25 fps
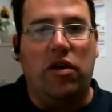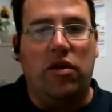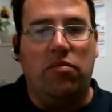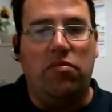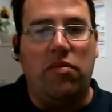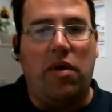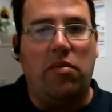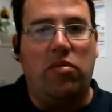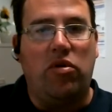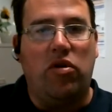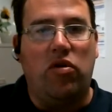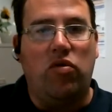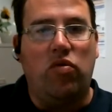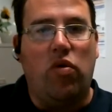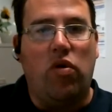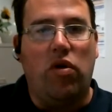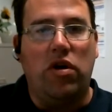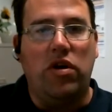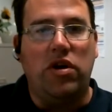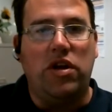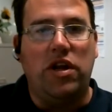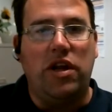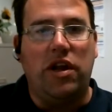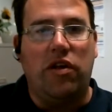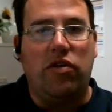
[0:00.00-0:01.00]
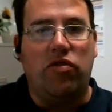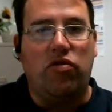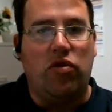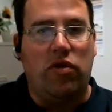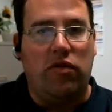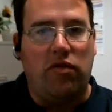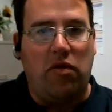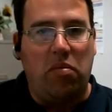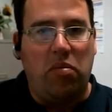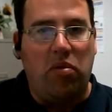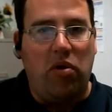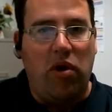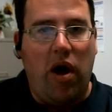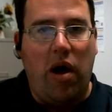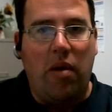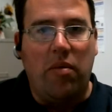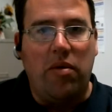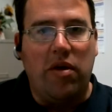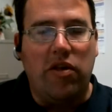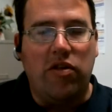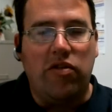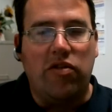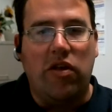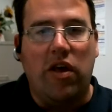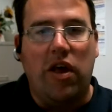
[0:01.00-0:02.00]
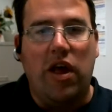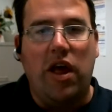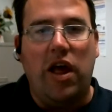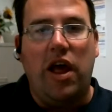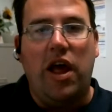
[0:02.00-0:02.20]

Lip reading: Remember, a warranty is sort of a promise,